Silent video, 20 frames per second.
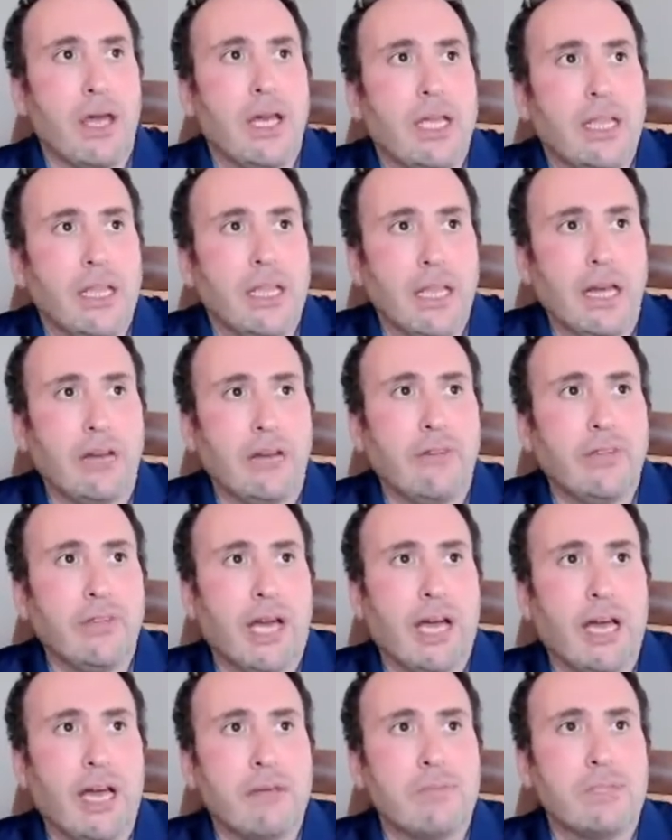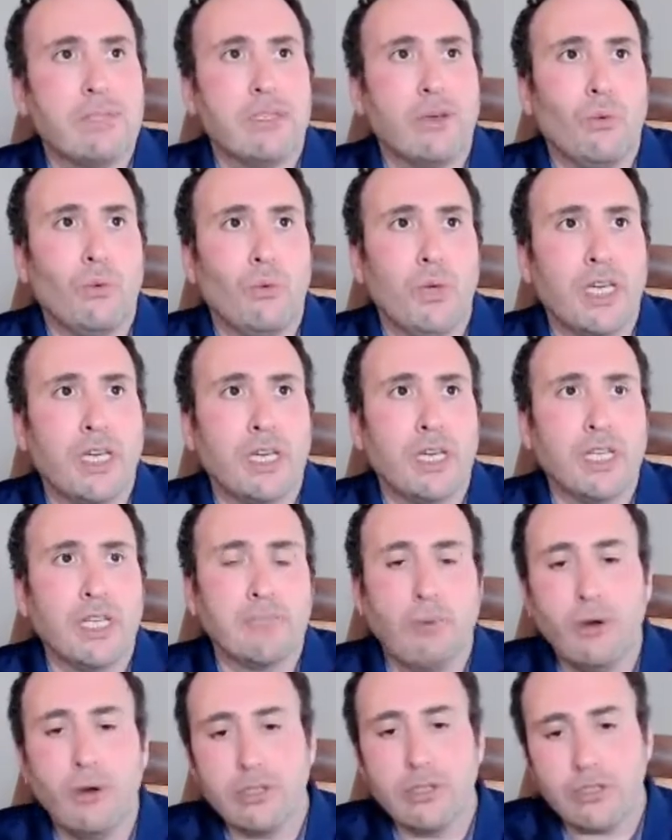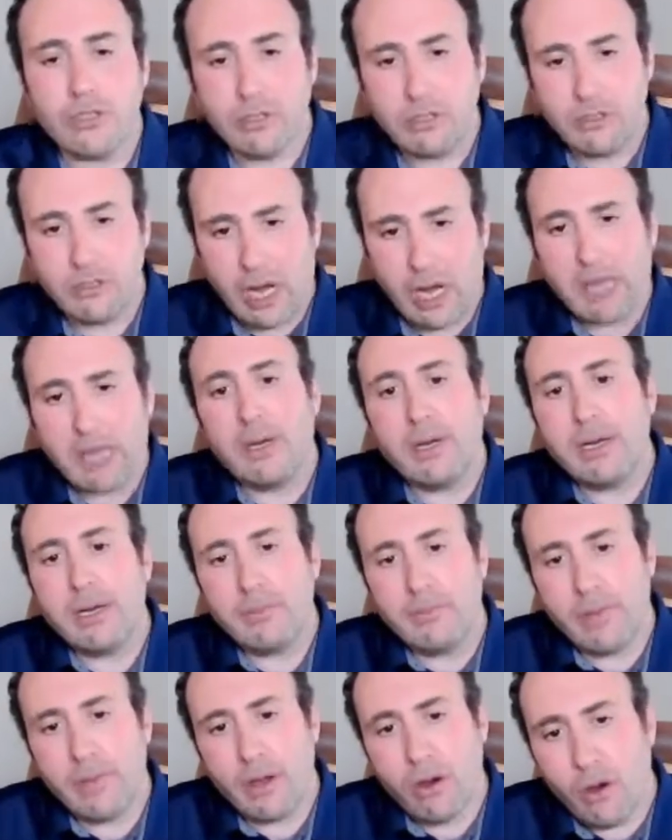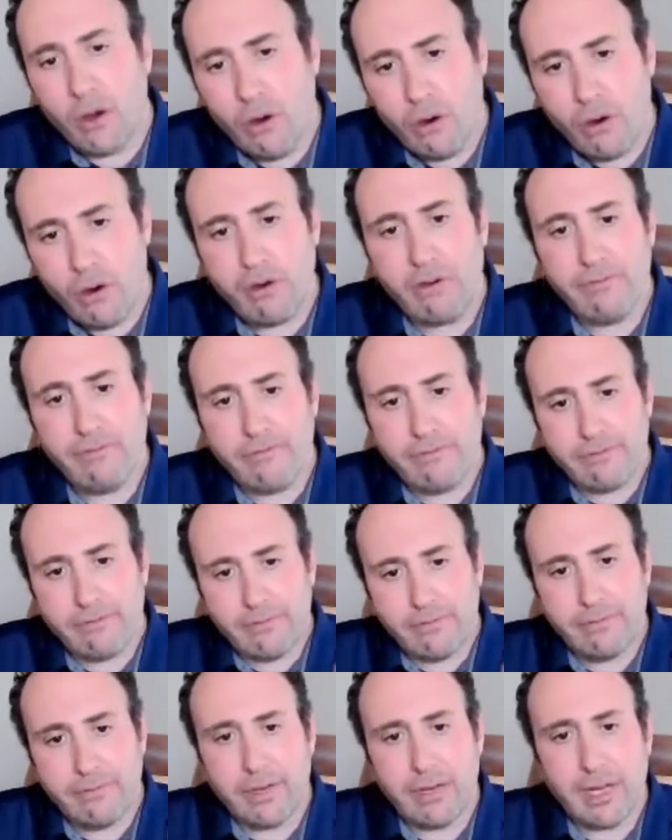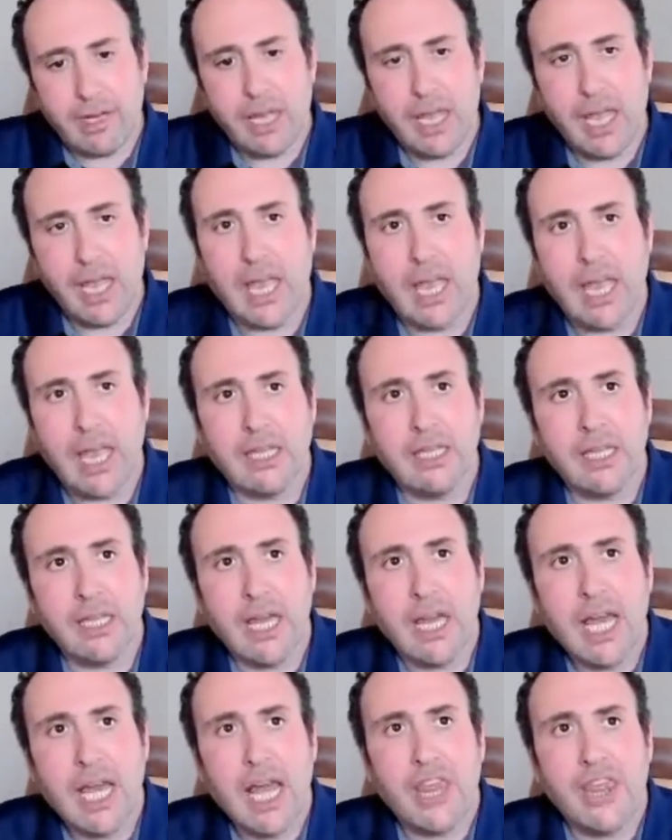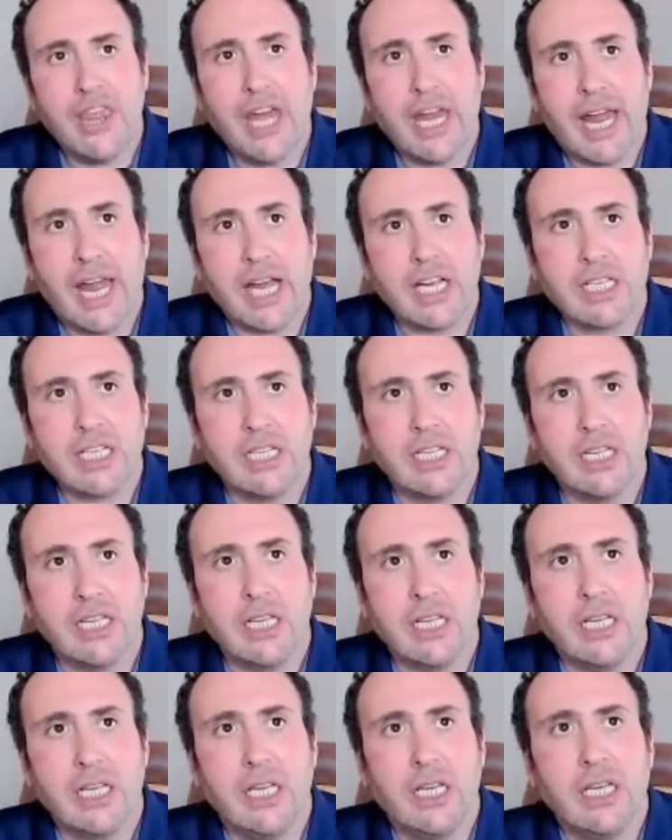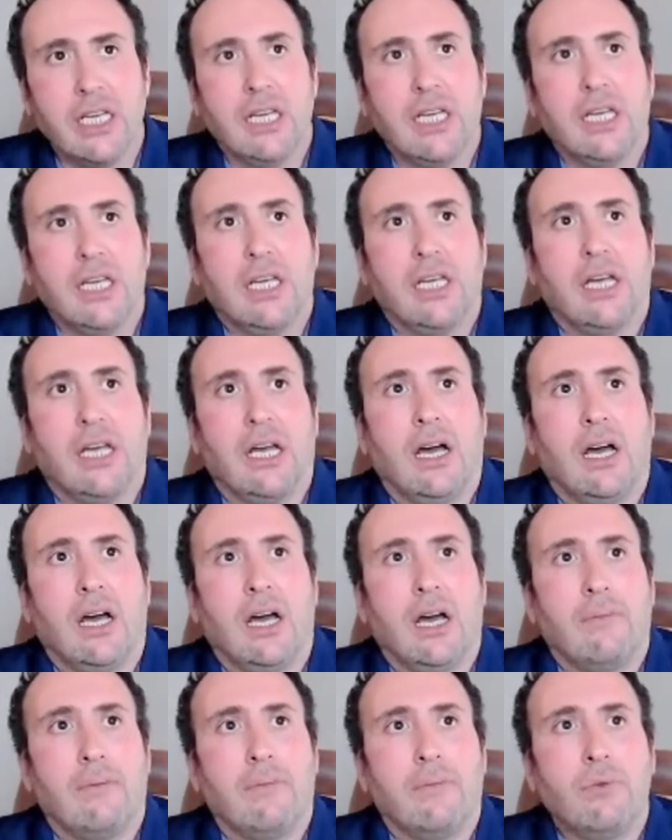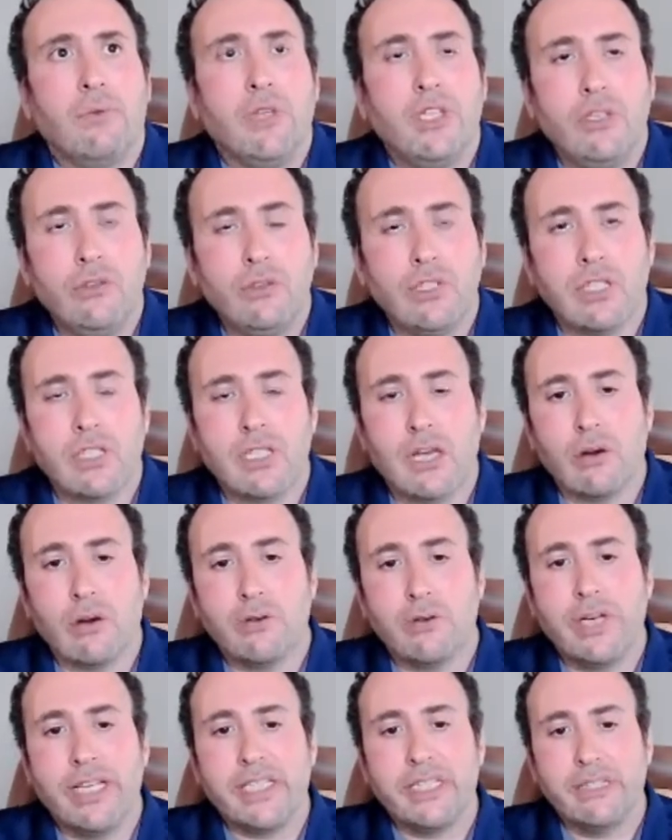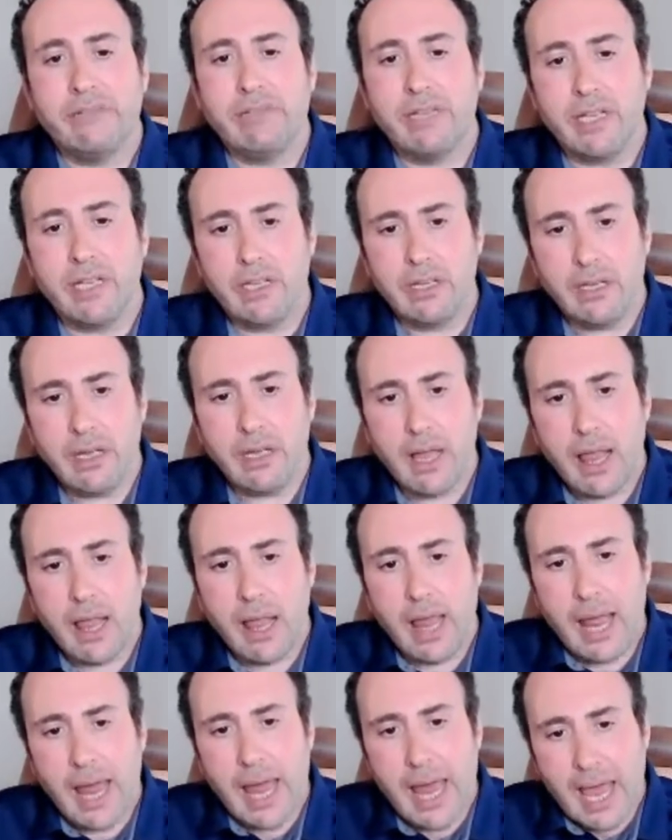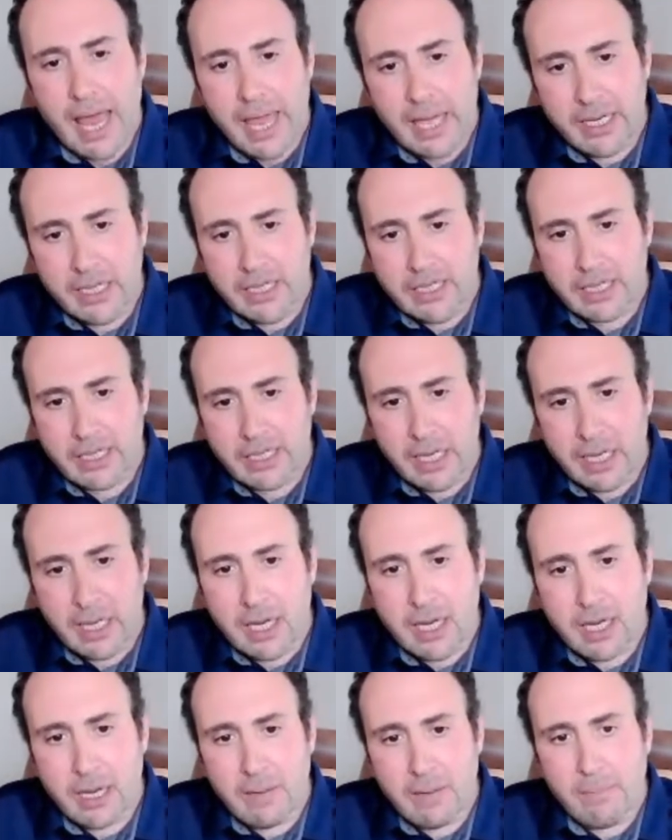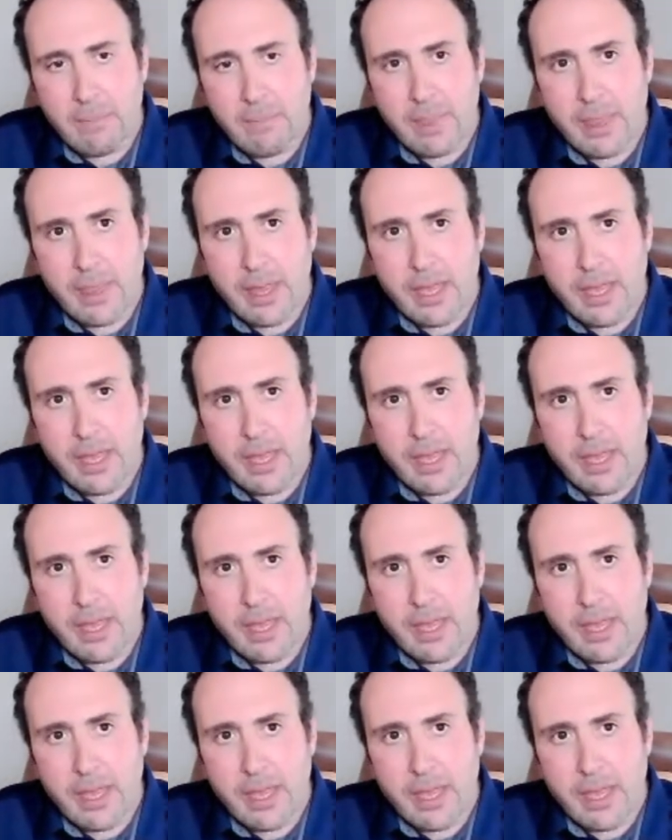a lot of times we get exposed to dogma of, and that actually um, reduces our creativity, and it's um,